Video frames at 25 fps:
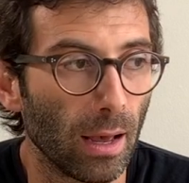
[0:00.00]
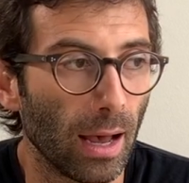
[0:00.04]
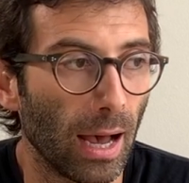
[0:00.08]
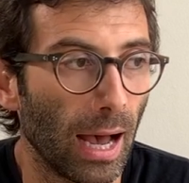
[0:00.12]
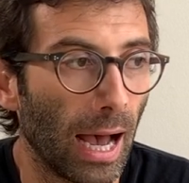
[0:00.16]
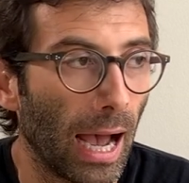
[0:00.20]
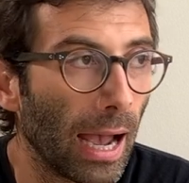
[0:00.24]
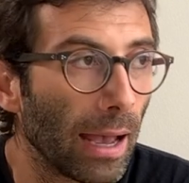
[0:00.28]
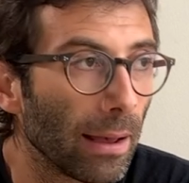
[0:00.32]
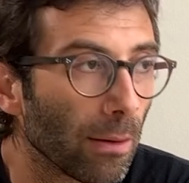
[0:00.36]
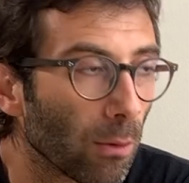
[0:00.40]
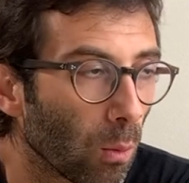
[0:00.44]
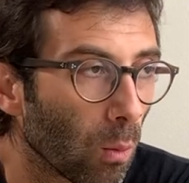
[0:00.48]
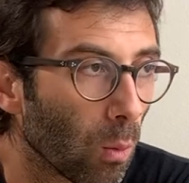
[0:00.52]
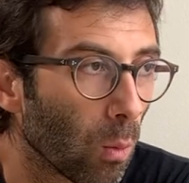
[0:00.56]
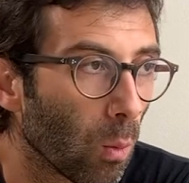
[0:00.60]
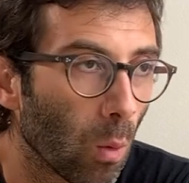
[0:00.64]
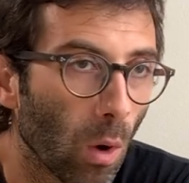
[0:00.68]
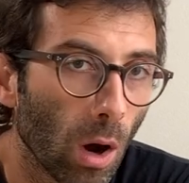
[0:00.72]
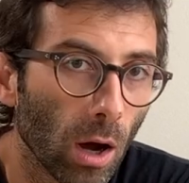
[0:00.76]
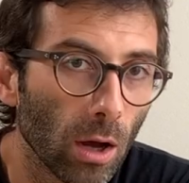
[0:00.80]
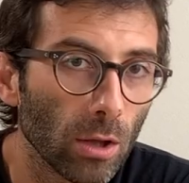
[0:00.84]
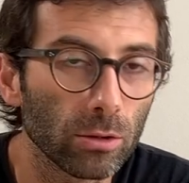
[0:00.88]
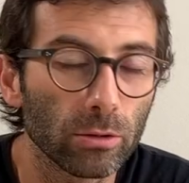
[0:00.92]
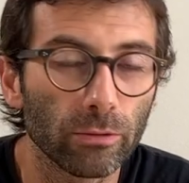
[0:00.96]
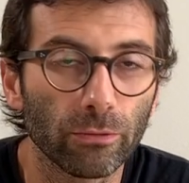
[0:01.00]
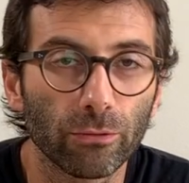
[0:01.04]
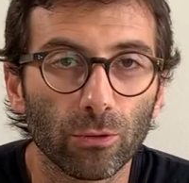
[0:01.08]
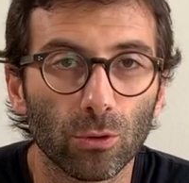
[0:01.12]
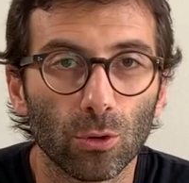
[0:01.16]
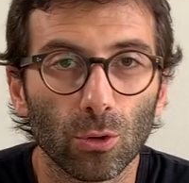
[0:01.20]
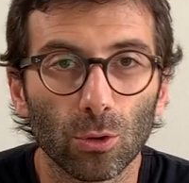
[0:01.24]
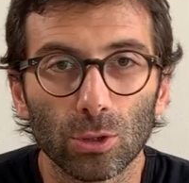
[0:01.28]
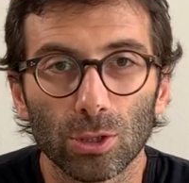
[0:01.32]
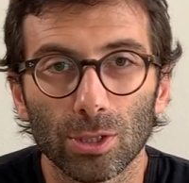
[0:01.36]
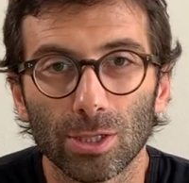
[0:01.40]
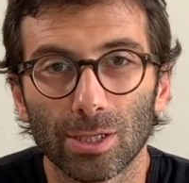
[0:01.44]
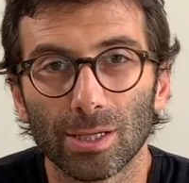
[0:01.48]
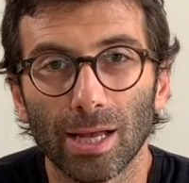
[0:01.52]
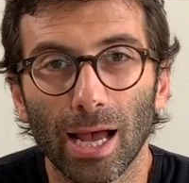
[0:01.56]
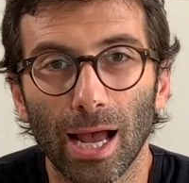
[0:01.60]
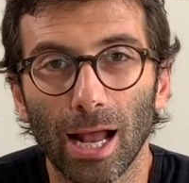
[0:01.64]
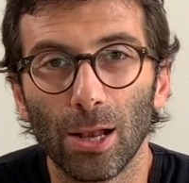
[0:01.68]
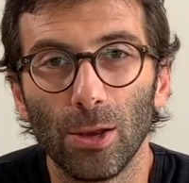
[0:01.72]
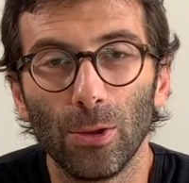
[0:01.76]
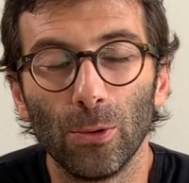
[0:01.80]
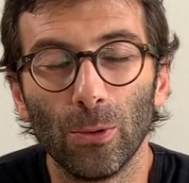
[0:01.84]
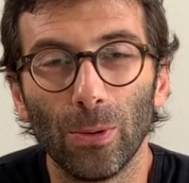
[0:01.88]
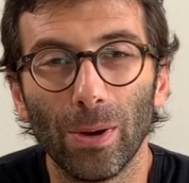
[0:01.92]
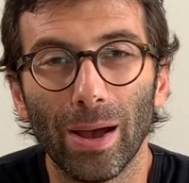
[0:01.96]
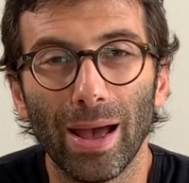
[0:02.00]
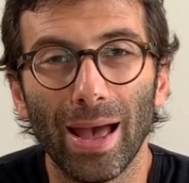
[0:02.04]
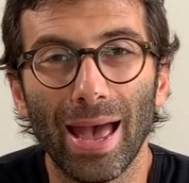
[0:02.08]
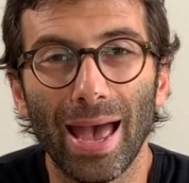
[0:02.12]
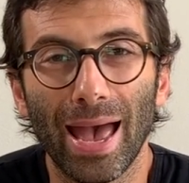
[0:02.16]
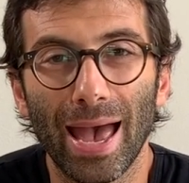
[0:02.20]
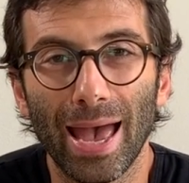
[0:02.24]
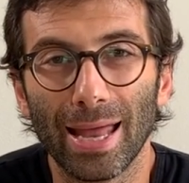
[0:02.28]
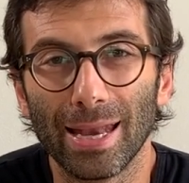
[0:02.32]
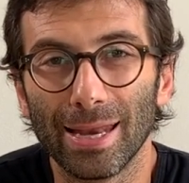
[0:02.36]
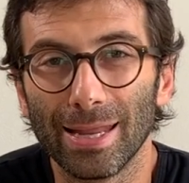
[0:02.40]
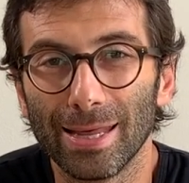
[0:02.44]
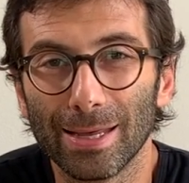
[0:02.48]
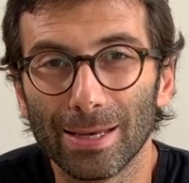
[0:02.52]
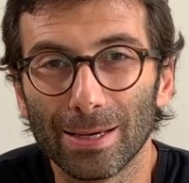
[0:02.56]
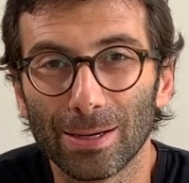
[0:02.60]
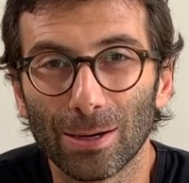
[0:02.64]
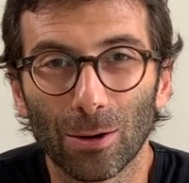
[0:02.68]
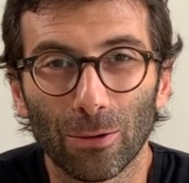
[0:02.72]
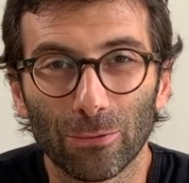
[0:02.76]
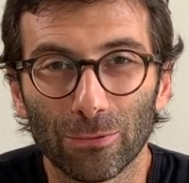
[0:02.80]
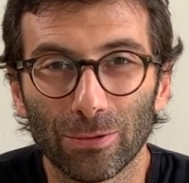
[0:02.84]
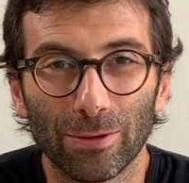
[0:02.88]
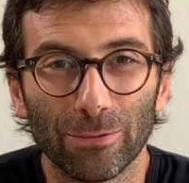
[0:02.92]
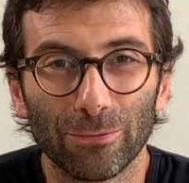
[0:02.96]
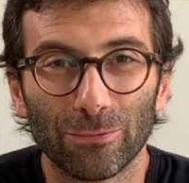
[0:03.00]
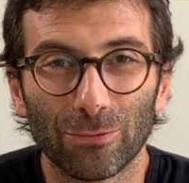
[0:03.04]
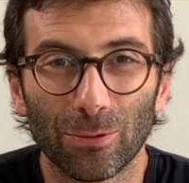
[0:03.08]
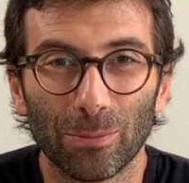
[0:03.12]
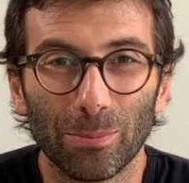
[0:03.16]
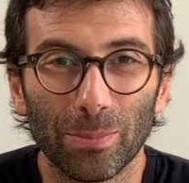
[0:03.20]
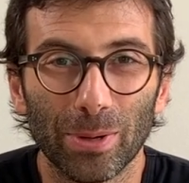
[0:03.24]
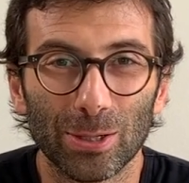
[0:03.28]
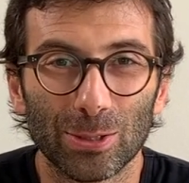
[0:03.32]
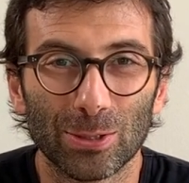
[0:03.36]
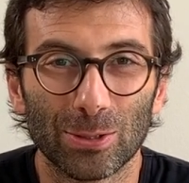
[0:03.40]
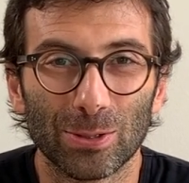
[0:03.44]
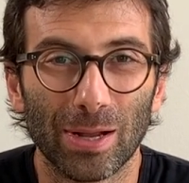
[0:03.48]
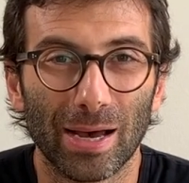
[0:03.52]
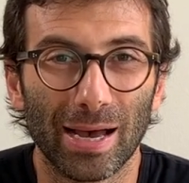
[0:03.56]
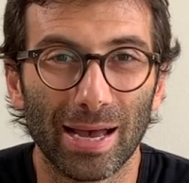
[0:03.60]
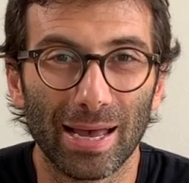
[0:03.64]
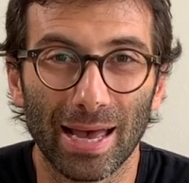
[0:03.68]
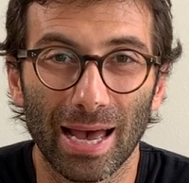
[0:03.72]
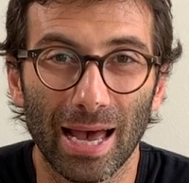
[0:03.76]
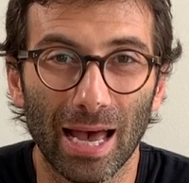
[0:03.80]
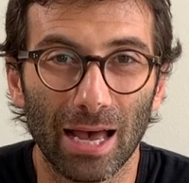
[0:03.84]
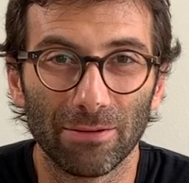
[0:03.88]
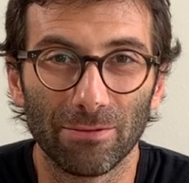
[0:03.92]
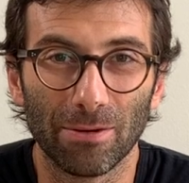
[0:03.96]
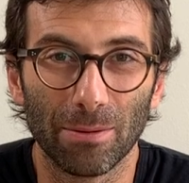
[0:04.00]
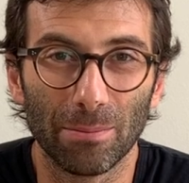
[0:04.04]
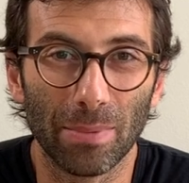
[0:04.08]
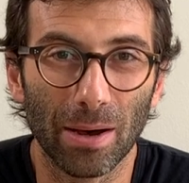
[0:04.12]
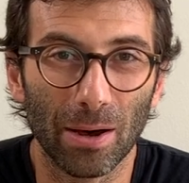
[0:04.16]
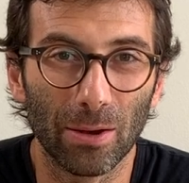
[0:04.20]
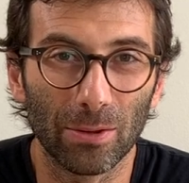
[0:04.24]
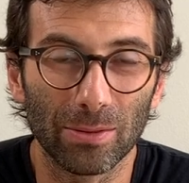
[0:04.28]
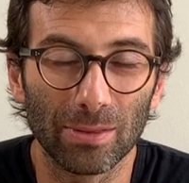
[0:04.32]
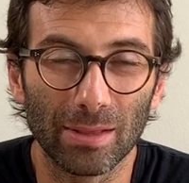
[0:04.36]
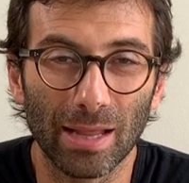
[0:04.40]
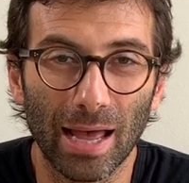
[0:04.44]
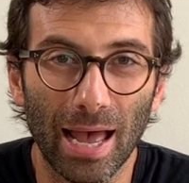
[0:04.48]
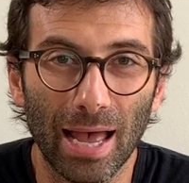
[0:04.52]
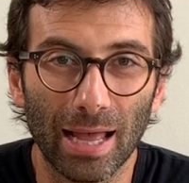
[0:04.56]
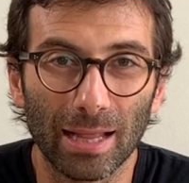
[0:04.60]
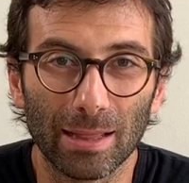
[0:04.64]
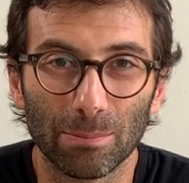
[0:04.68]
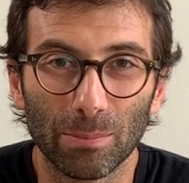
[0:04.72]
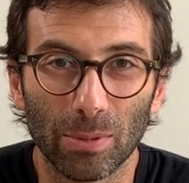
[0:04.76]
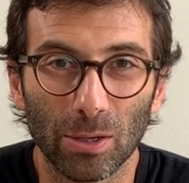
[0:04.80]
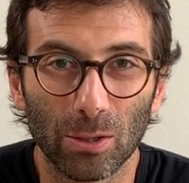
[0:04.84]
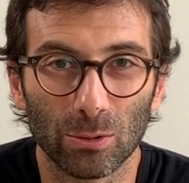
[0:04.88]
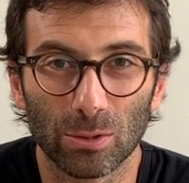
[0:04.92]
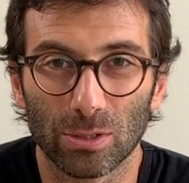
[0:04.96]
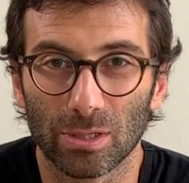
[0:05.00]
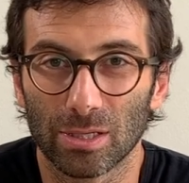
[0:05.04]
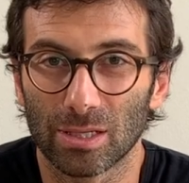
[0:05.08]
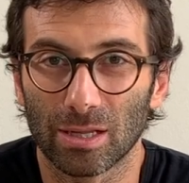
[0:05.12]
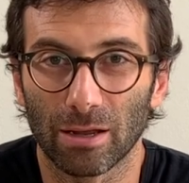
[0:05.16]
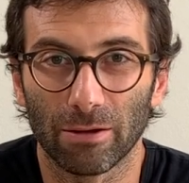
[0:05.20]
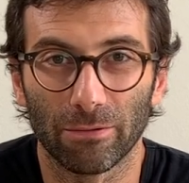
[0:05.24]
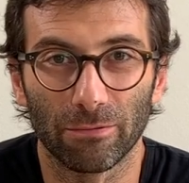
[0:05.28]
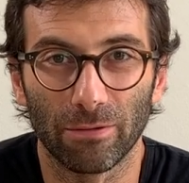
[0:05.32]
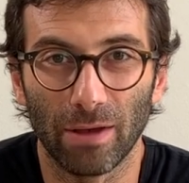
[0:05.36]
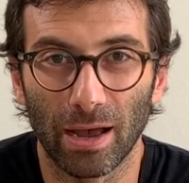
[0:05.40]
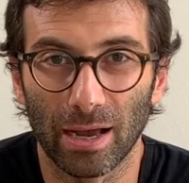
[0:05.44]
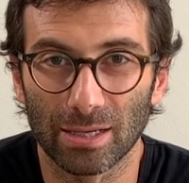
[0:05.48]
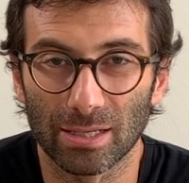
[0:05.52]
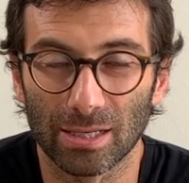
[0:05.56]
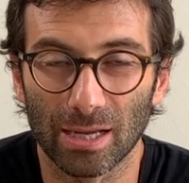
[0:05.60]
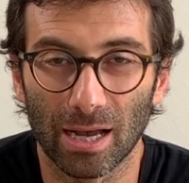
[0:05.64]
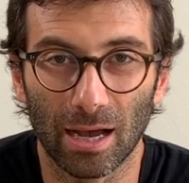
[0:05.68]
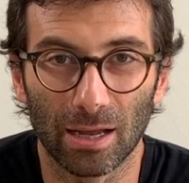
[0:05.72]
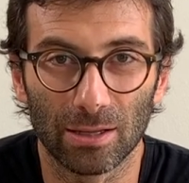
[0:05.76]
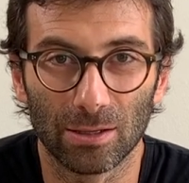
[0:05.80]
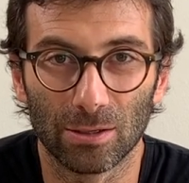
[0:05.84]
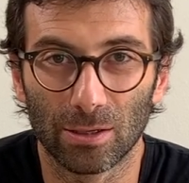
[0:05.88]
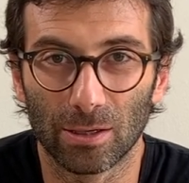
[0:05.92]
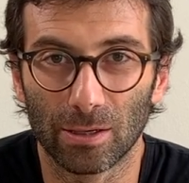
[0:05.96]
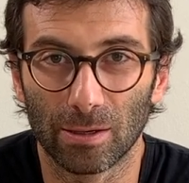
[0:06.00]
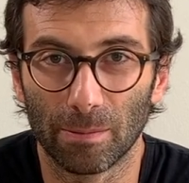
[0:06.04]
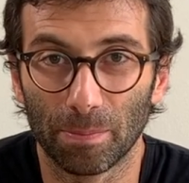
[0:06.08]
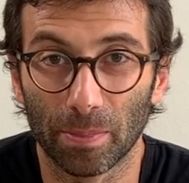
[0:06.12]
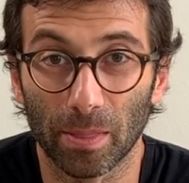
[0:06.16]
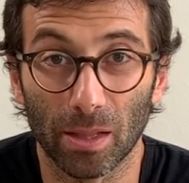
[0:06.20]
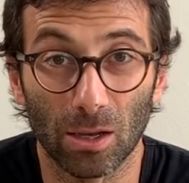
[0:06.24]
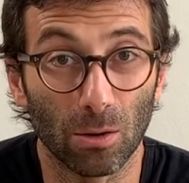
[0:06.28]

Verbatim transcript: I won't, of course, tell you any of the information I have about that because it affects other